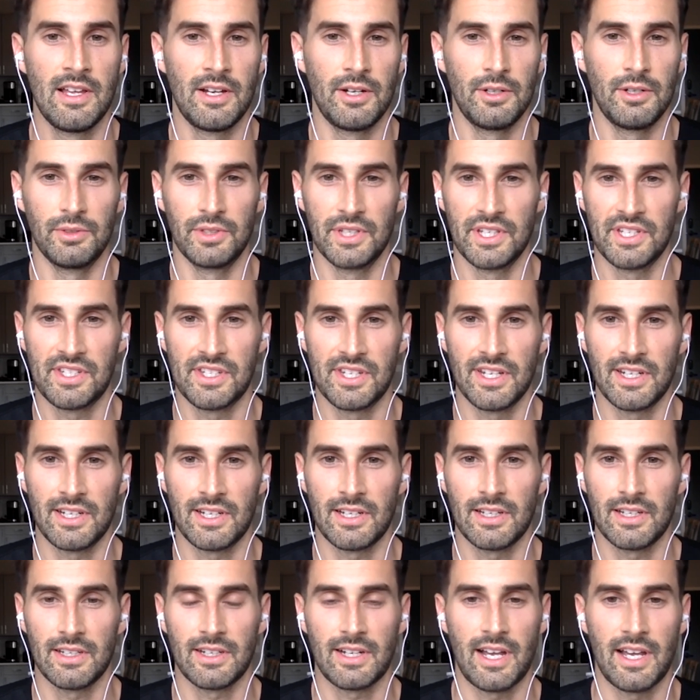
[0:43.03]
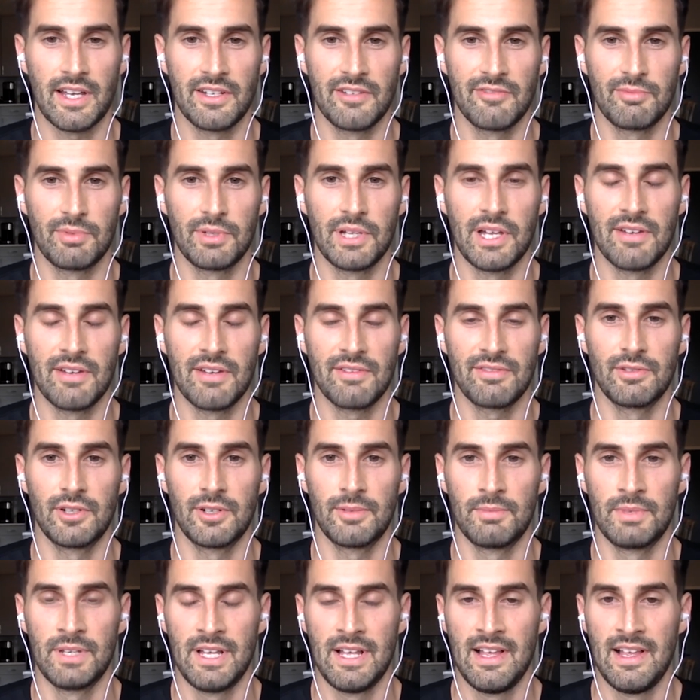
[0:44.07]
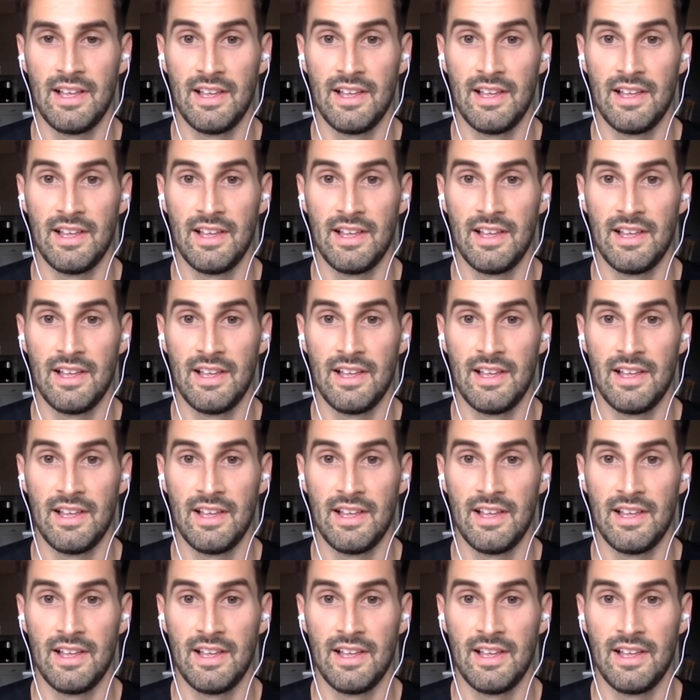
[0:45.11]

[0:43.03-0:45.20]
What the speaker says: holistic kind of platform.